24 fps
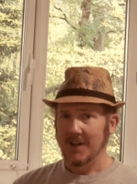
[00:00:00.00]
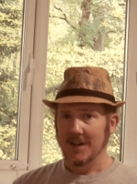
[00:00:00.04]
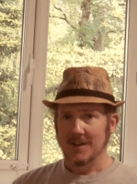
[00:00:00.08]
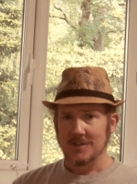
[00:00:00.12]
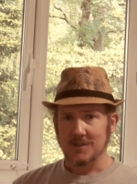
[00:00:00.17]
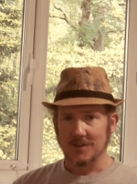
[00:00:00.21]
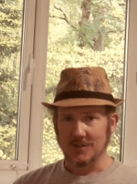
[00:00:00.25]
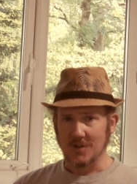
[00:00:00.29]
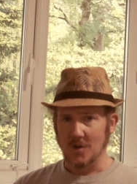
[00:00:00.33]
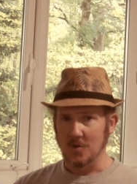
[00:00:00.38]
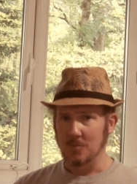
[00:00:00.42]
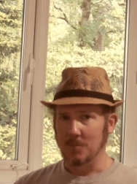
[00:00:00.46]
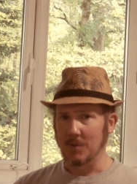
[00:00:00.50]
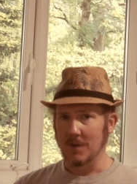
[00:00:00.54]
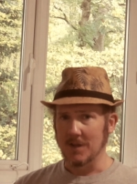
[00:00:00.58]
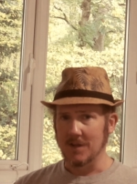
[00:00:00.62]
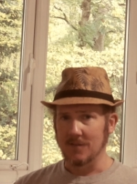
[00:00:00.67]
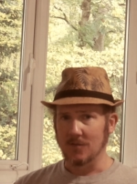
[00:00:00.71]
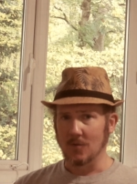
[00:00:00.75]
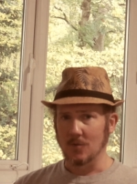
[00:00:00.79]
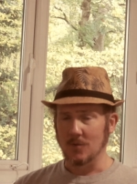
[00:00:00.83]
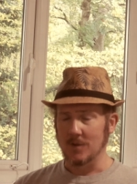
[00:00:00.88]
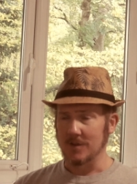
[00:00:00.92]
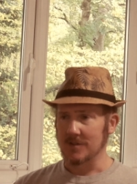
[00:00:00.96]
so don't
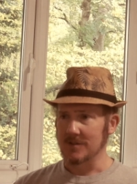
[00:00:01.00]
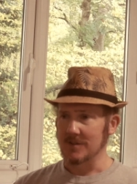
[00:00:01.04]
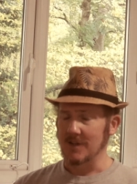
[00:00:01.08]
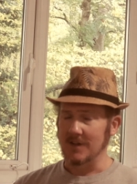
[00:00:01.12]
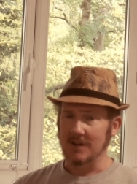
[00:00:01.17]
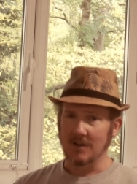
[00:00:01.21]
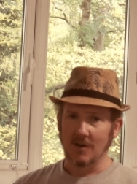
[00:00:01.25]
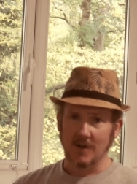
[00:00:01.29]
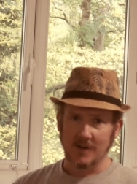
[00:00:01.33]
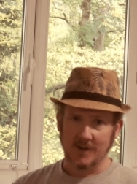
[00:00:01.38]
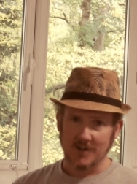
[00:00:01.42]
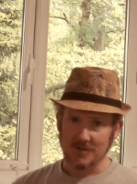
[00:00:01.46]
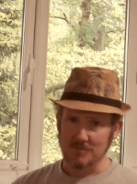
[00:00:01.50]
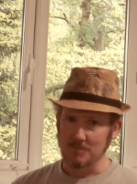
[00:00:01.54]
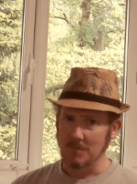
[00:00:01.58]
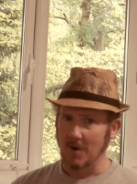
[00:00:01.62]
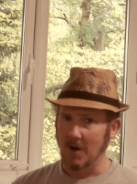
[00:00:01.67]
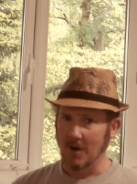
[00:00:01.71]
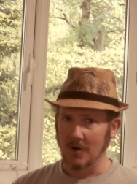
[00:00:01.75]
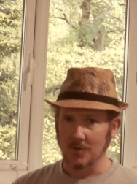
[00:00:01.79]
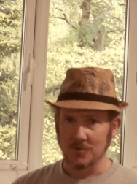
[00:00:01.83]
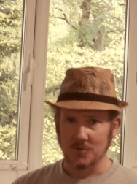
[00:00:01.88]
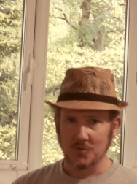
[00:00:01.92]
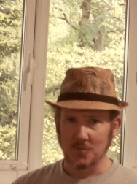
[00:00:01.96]
believe all this thing like it's
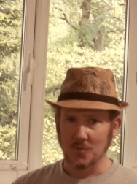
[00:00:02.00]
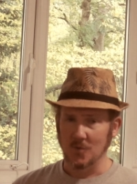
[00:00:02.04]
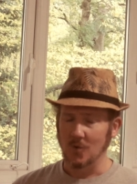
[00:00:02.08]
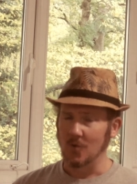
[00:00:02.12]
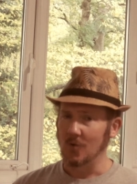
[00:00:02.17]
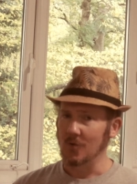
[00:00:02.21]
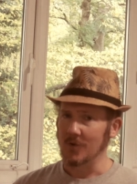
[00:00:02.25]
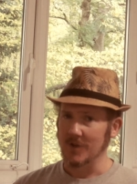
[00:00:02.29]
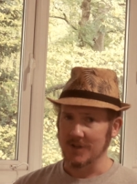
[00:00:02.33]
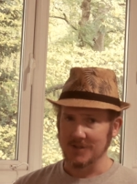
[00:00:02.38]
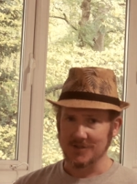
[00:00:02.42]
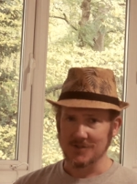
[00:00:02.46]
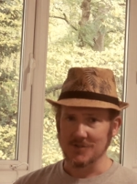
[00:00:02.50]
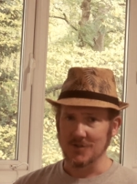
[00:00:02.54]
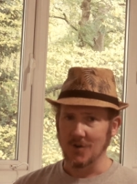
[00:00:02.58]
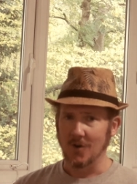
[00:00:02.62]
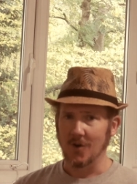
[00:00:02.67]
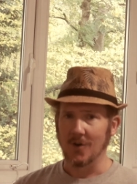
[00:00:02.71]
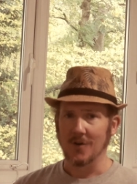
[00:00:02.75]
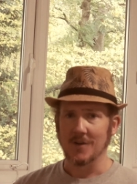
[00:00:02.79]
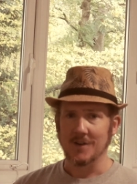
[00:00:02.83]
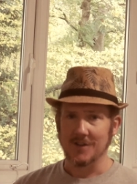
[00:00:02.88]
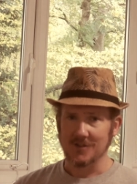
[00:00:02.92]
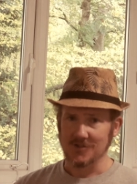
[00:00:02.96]
miles a walk, it's
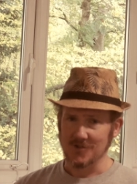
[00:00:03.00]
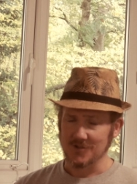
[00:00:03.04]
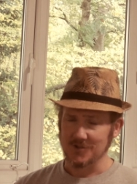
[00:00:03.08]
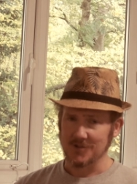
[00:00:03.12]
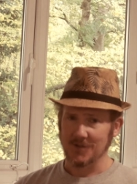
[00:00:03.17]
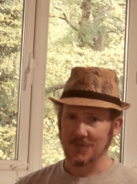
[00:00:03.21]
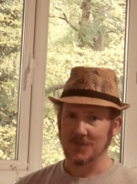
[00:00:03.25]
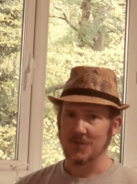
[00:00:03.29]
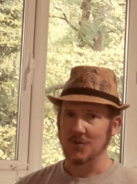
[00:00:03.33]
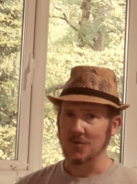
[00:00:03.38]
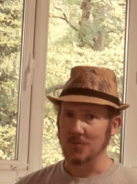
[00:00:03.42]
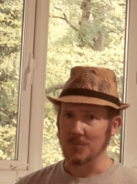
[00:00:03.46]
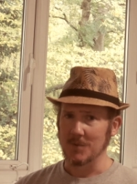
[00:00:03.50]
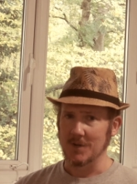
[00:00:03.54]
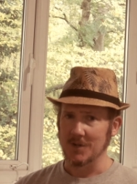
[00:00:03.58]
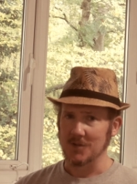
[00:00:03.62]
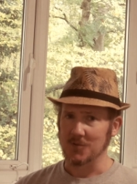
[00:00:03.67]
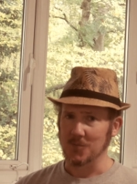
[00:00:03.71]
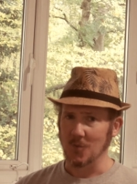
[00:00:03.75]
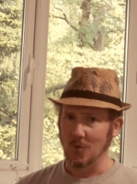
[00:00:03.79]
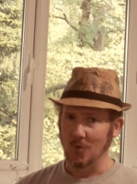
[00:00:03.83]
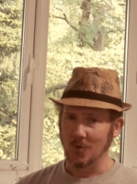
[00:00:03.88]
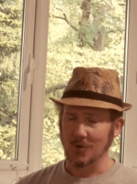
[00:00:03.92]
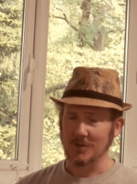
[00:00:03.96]
not, it's just a few
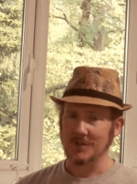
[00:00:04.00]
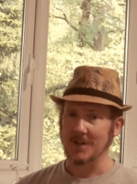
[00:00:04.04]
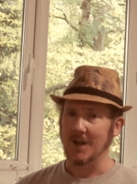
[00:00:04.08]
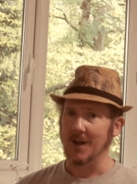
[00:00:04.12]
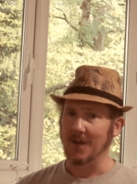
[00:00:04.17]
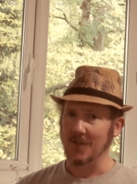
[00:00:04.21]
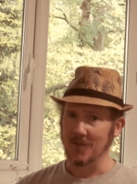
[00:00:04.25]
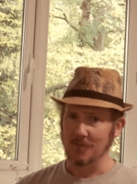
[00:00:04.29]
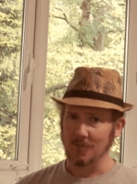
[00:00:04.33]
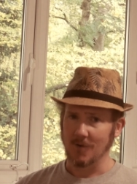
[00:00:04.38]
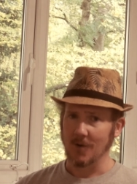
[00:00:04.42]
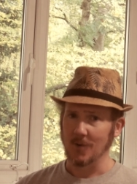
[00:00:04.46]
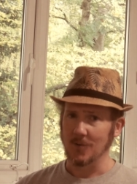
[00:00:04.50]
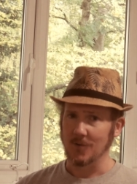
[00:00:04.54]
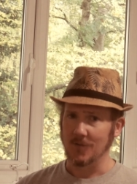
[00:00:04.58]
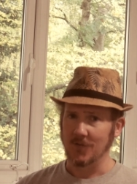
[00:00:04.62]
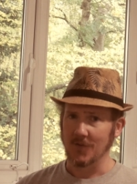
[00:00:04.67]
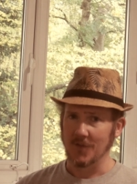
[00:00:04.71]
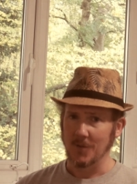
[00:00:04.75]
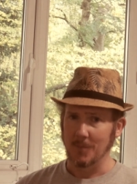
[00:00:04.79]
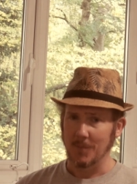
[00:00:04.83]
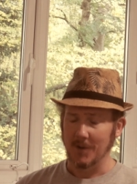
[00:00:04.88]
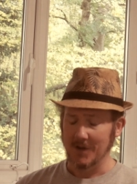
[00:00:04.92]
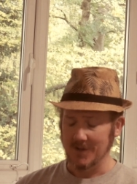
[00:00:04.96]
minutes walk down the road
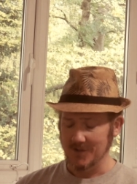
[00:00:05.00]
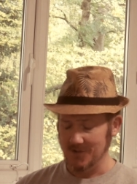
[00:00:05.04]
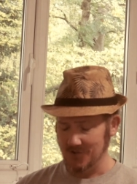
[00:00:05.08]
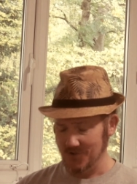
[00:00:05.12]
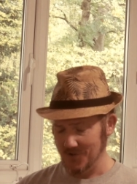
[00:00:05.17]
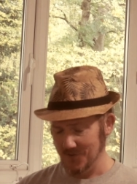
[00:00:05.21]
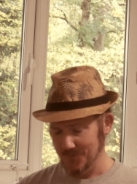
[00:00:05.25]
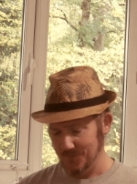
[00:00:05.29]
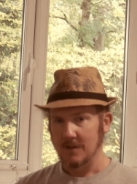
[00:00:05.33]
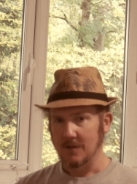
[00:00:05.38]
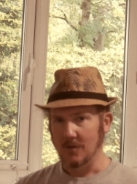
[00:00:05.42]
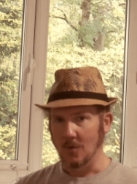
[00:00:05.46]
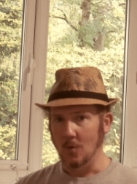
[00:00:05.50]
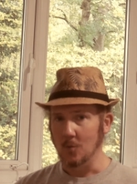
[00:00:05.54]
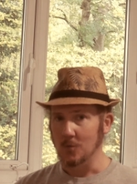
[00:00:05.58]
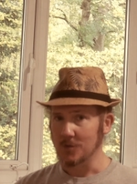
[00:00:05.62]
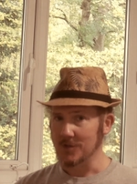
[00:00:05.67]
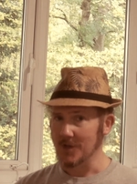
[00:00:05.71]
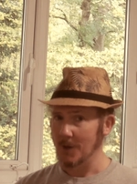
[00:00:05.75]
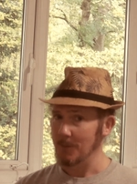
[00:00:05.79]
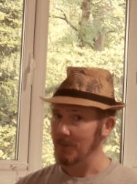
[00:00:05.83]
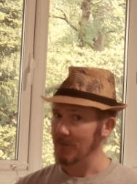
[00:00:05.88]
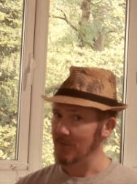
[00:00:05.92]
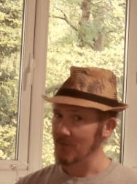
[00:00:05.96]
for the beach.
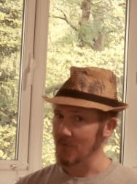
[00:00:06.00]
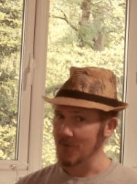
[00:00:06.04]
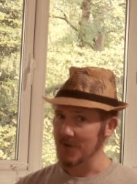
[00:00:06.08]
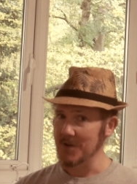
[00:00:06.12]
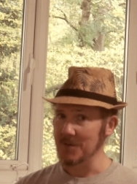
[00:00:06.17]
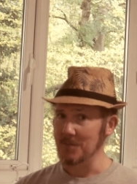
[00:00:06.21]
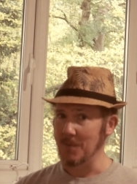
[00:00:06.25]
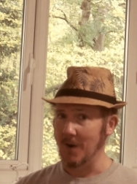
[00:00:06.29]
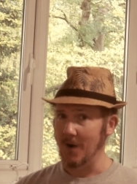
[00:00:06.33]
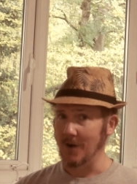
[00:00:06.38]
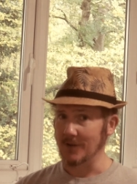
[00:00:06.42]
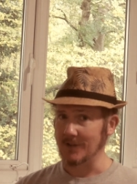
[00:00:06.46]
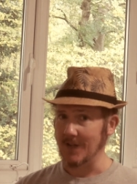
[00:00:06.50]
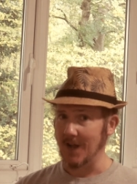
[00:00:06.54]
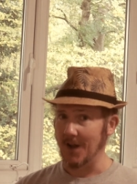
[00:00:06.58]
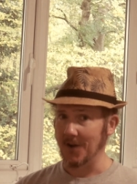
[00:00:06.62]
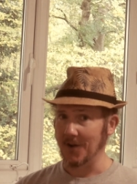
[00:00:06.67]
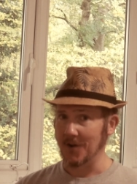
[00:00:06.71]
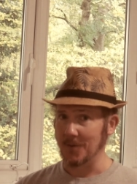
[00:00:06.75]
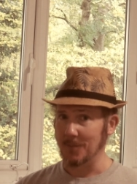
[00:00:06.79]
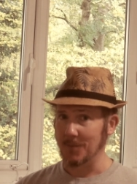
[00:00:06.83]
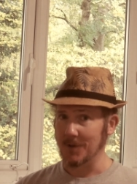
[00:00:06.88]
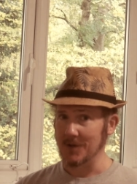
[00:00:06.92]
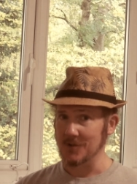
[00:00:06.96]
Also a free bar down
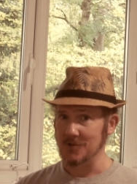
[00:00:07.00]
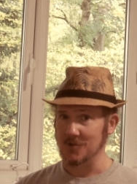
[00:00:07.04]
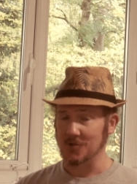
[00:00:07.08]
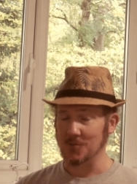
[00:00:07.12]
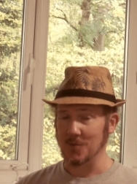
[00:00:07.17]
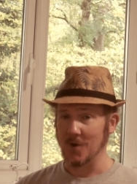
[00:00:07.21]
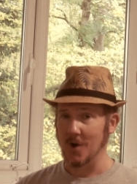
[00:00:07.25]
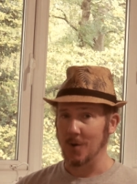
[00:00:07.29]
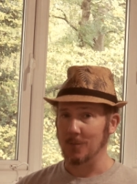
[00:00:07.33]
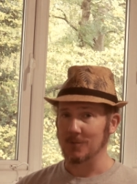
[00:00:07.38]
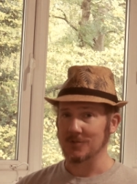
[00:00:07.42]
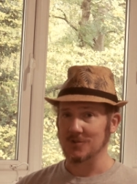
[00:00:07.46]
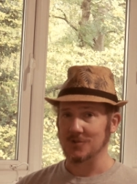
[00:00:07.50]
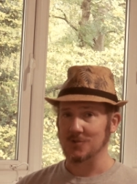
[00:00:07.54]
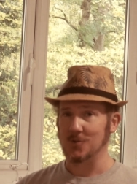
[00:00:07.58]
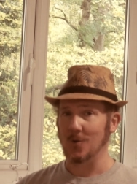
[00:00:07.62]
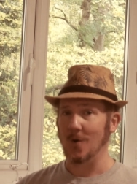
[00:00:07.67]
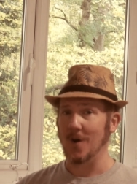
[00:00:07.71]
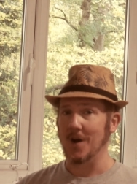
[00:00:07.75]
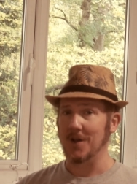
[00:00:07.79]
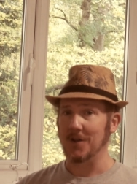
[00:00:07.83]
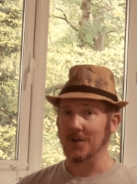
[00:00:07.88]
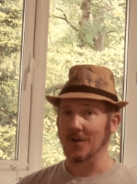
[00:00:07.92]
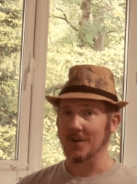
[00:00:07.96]
at the beach as well, which is
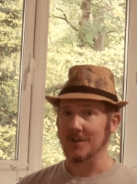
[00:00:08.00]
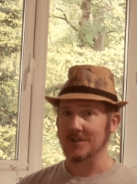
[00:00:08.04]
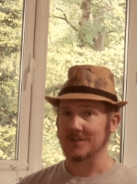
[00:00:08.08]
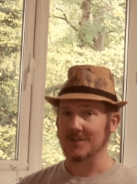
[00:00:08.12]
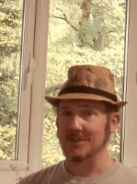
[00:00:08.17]
quite a nice